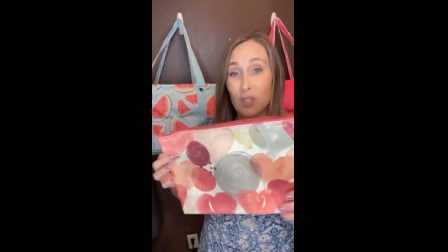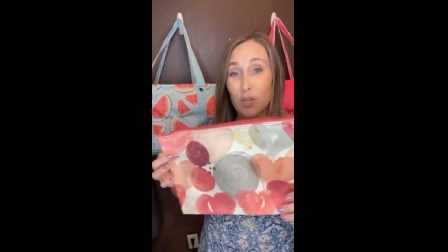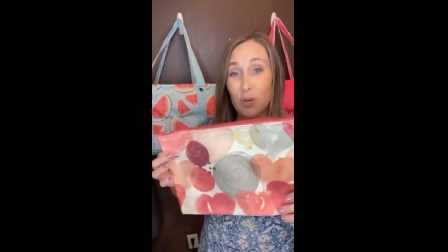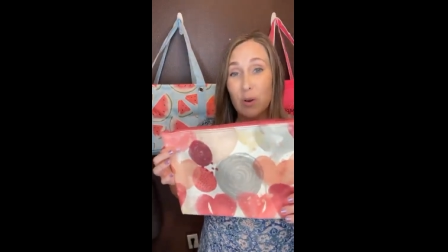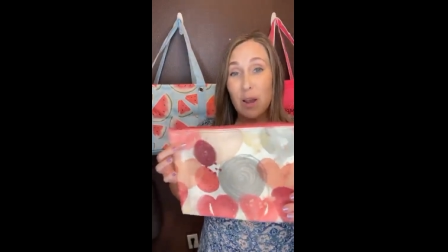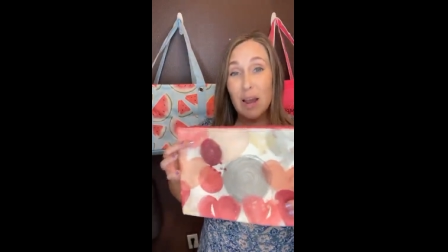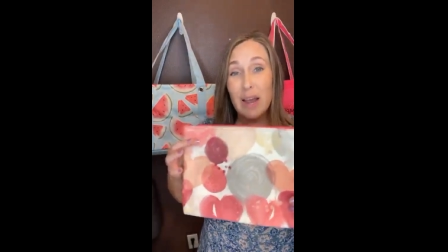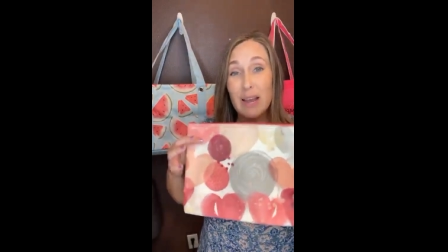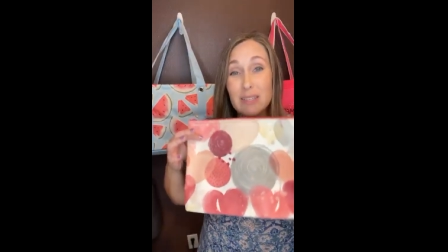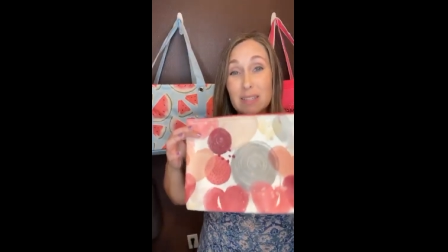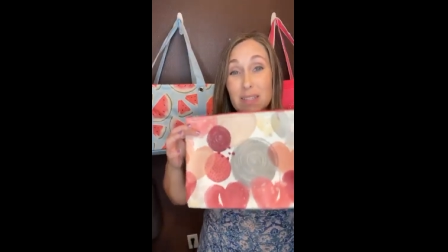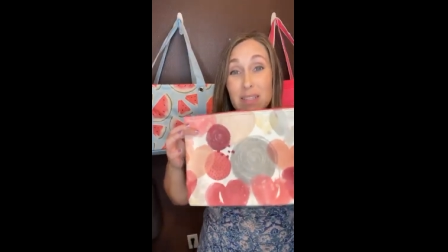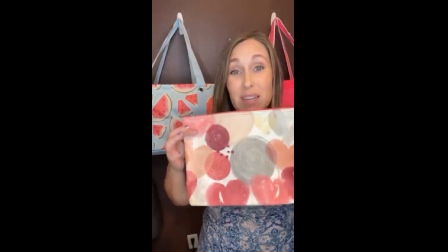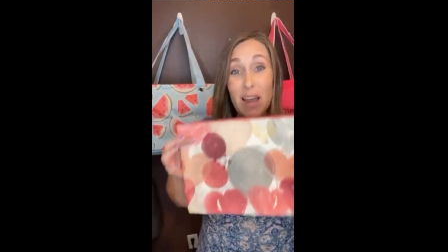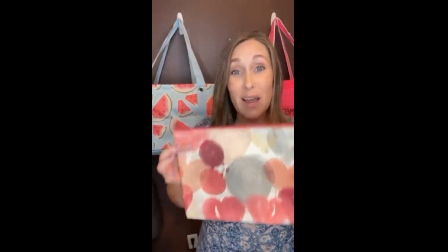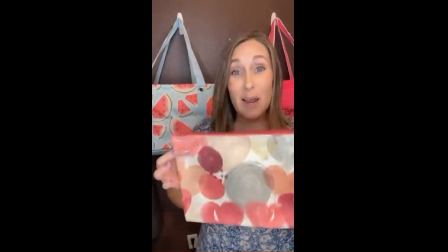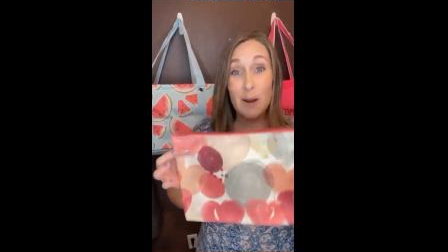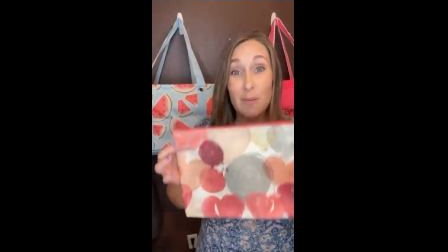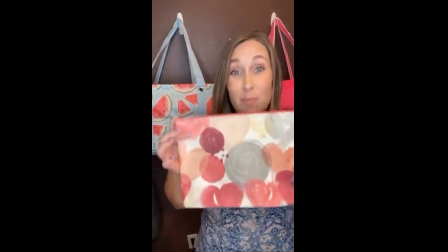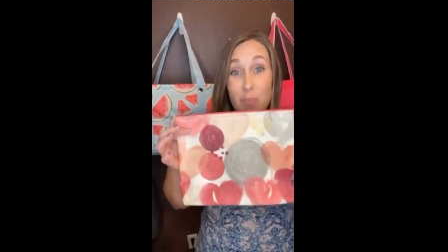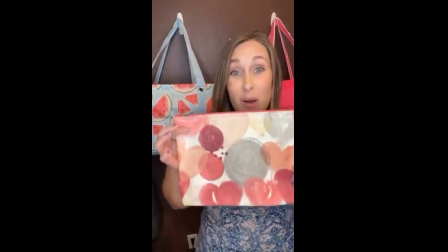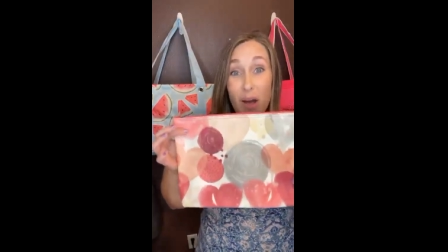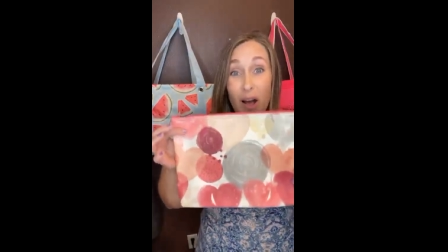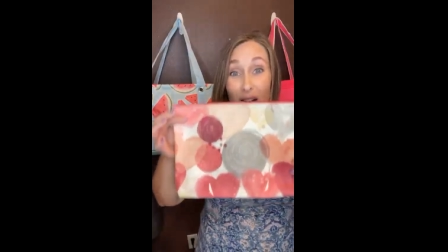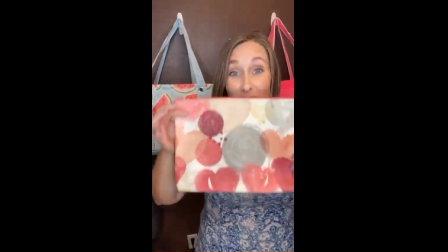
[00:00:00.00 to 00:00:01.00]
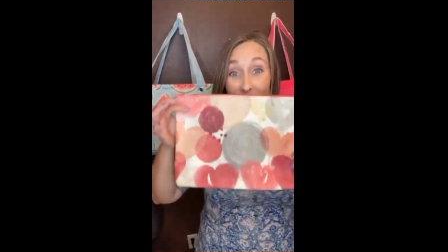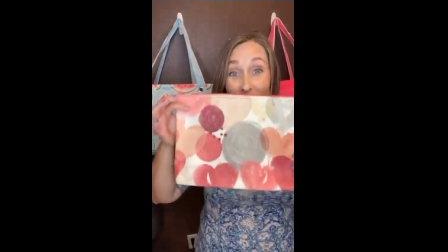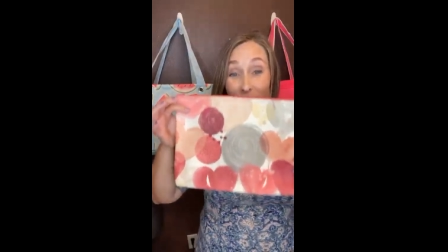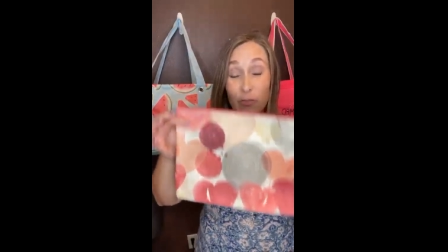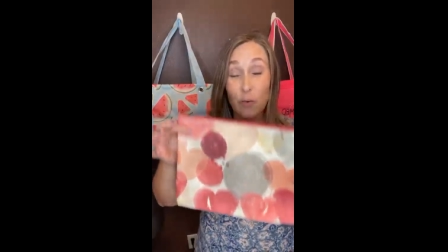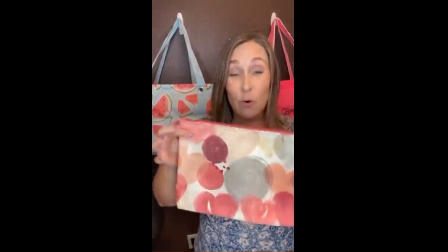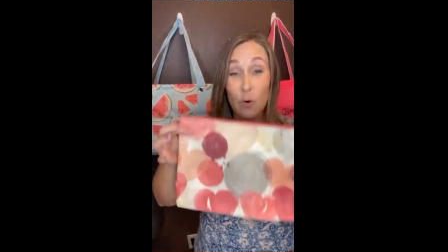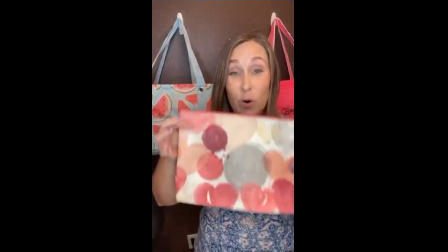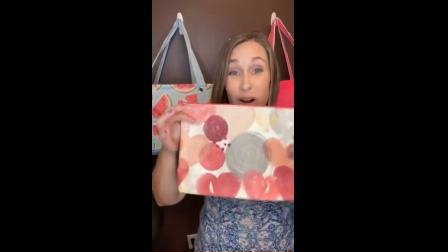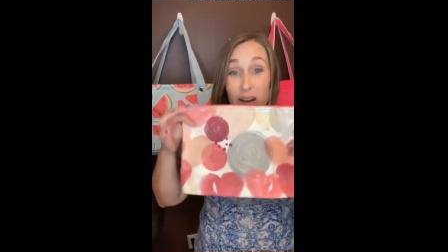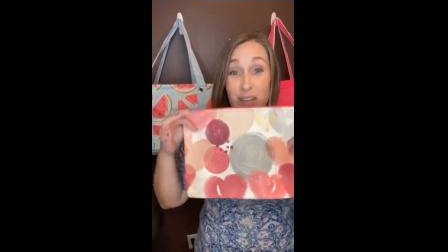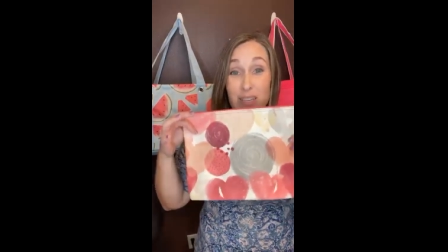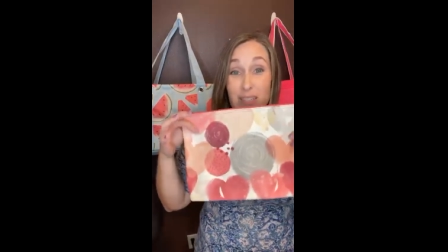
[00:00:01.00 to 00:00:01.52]
bucks, you guys, 10 bucks
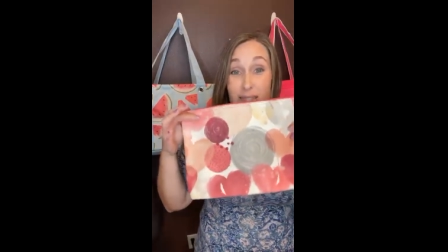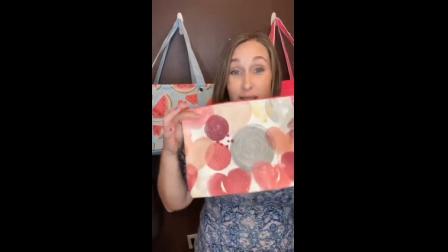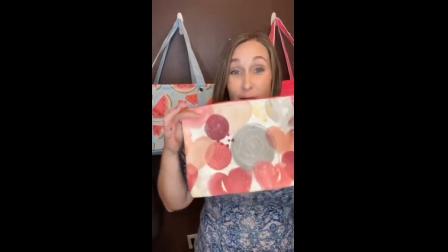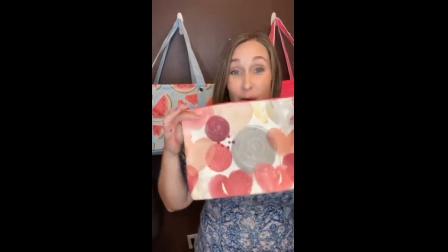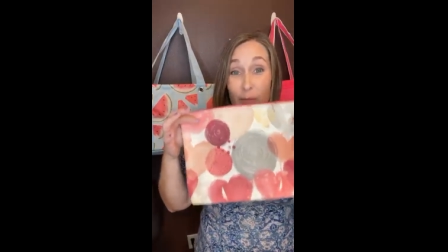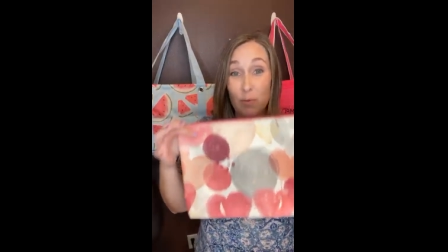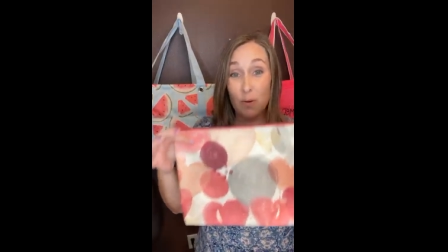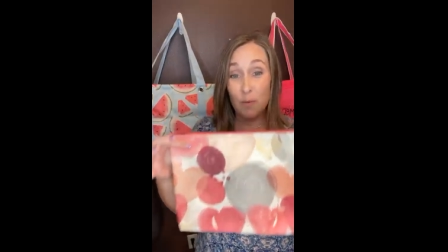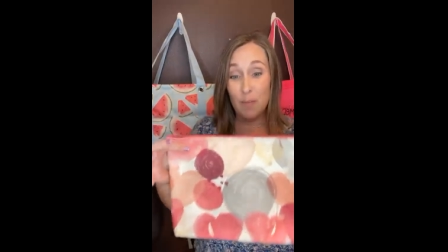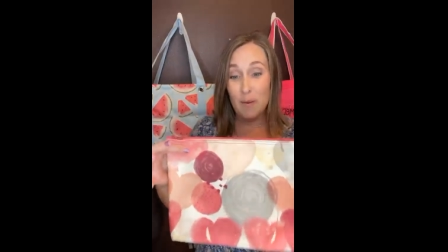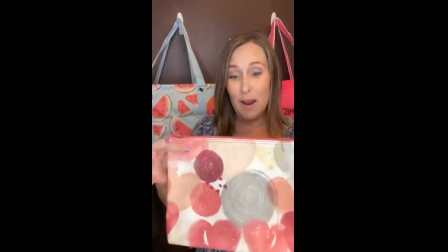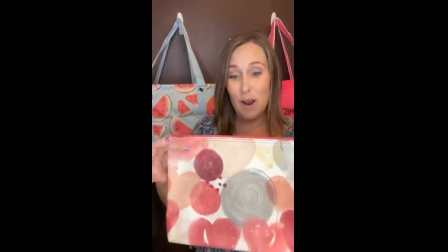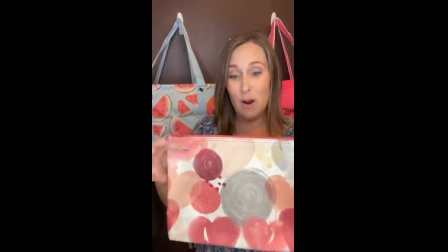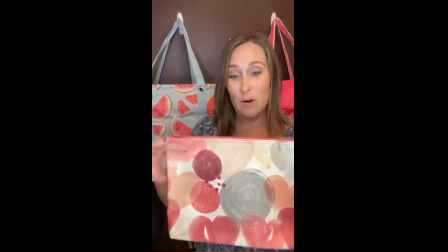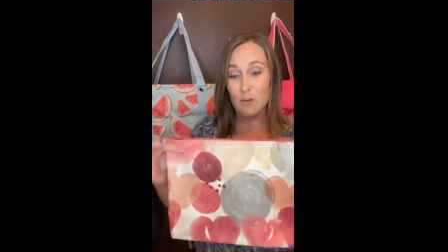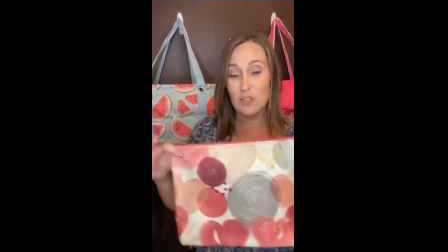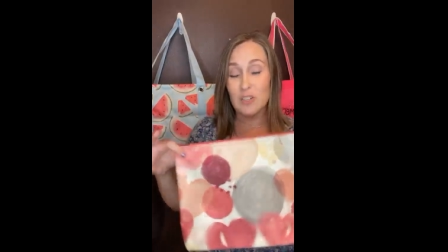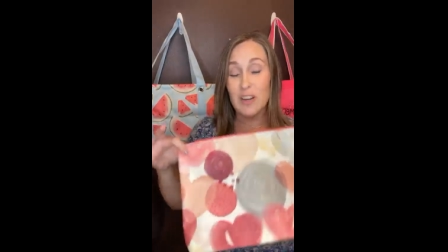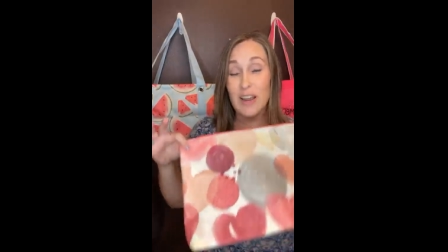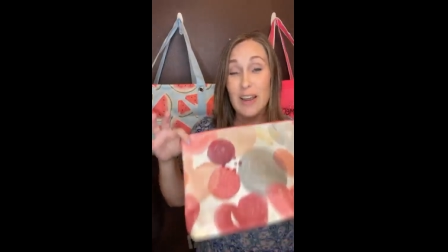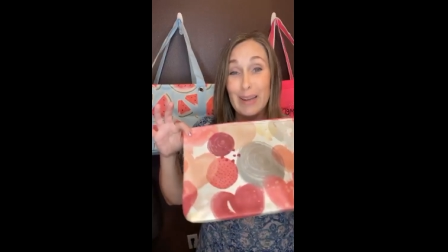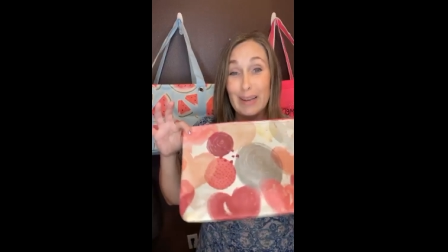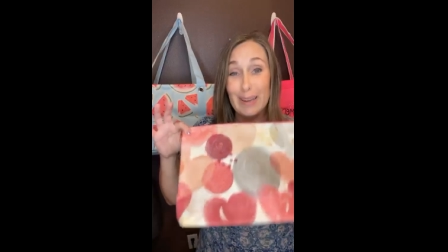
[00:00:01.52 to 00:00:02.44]
for a zipper pouch.